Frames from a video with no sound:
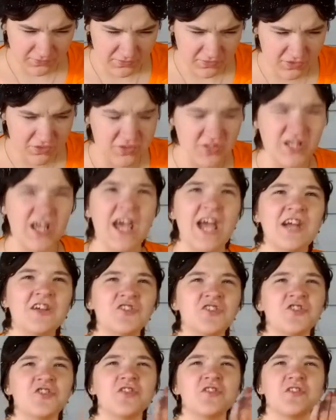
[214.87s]
The
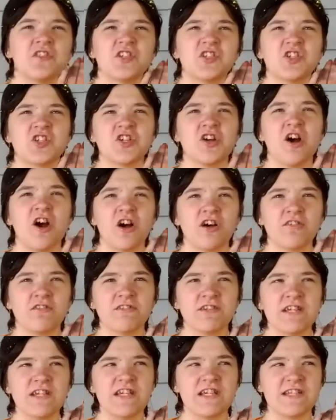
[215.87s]
texture of the
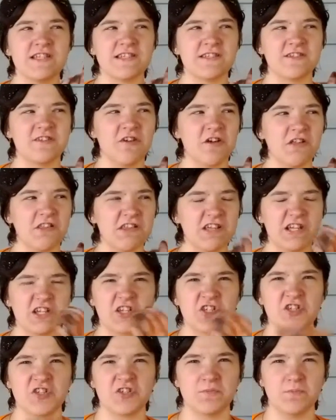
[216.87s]
chocolate, it's not like
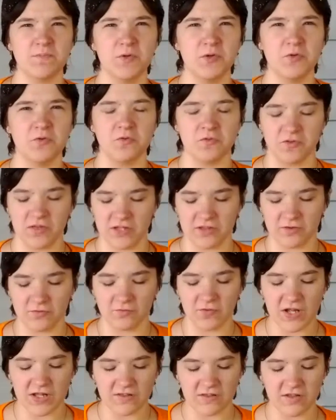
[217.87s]
smooth. Like the
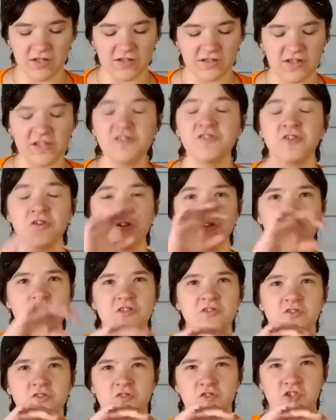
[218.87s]
red, like these
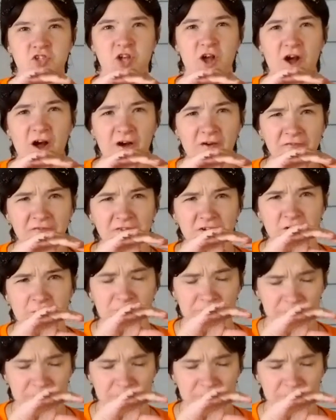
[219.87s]
cookies are soft,